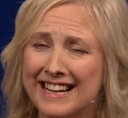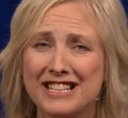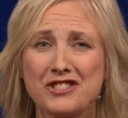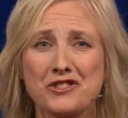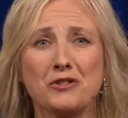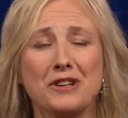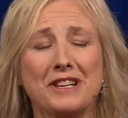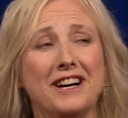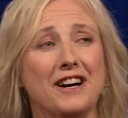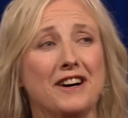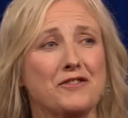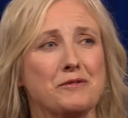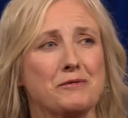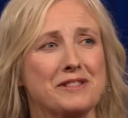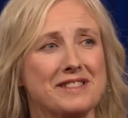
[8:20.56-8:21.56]
And shortly
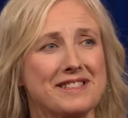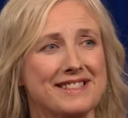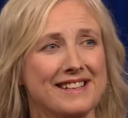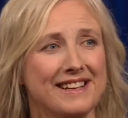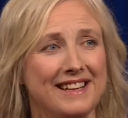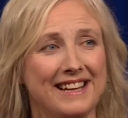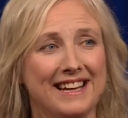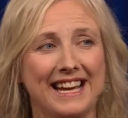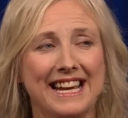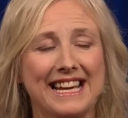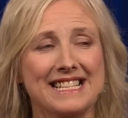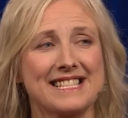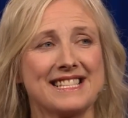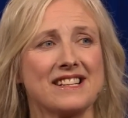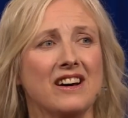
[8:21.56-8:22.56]
afterwards,
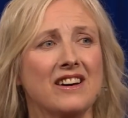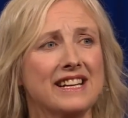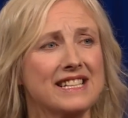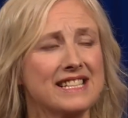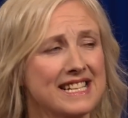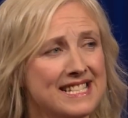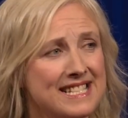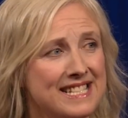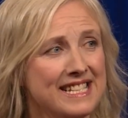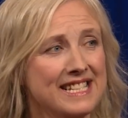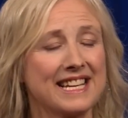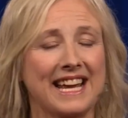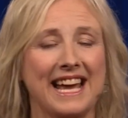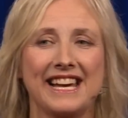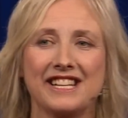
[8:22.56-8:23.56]
it signed a
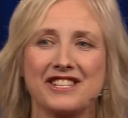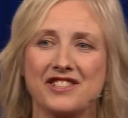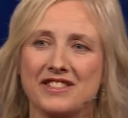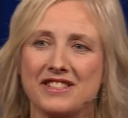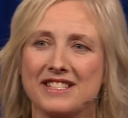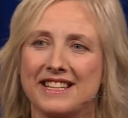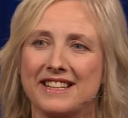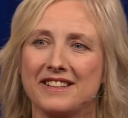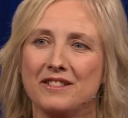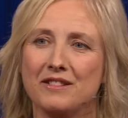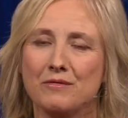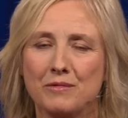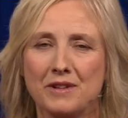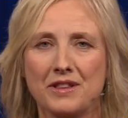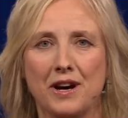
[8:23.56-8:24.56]
syndication
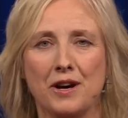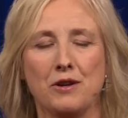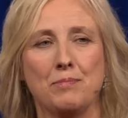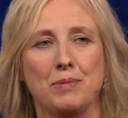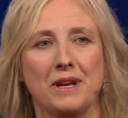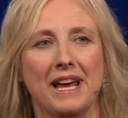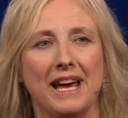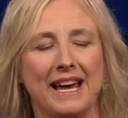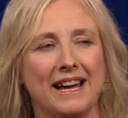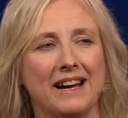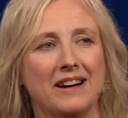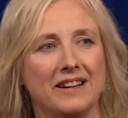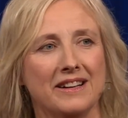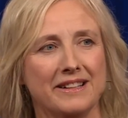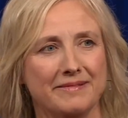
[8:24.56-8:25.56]
deal with
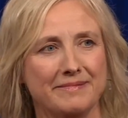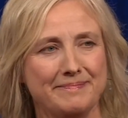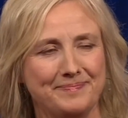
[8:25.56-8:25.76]
OpenAI.